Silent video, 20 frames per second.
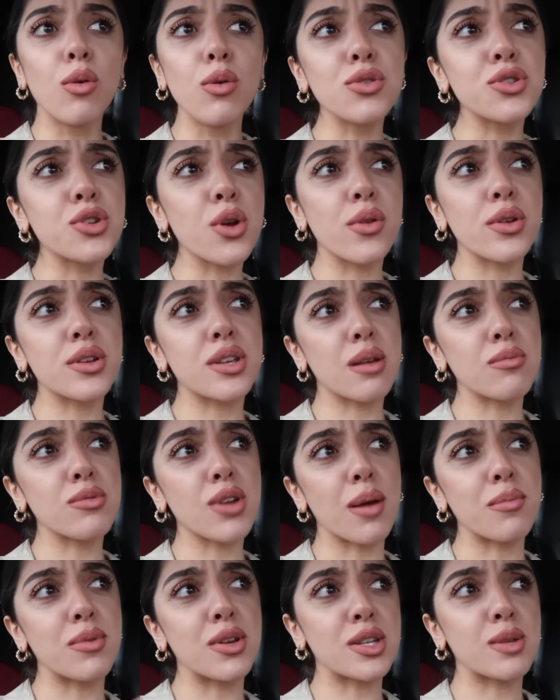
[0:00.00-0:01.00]
also at the same
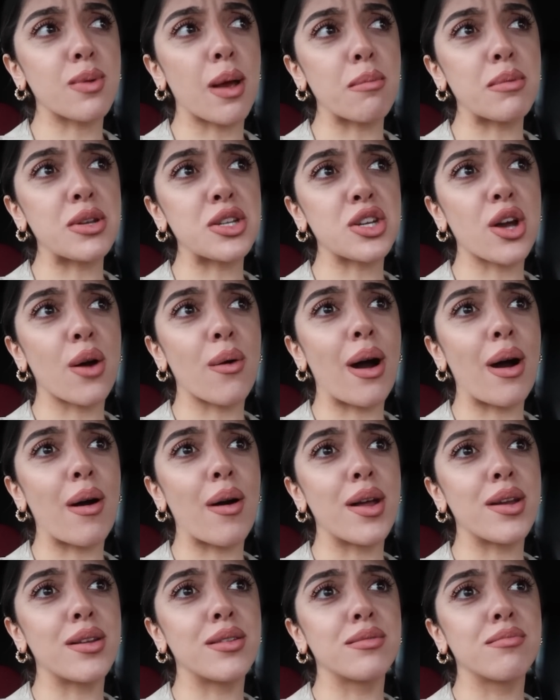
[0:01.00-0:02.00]
time, you expect me to go
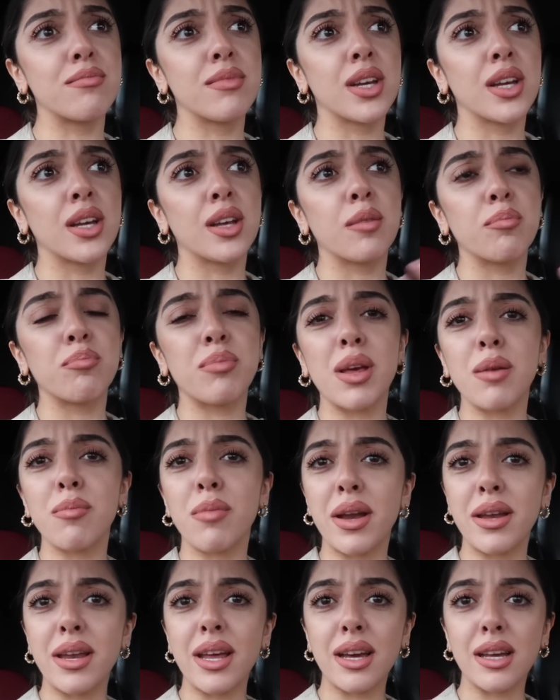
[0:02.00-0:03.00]
out and be
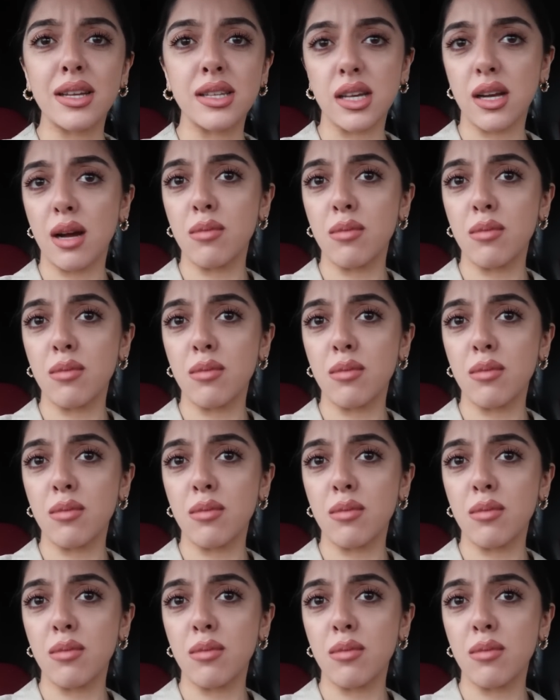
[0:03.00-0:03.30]
in my knickers?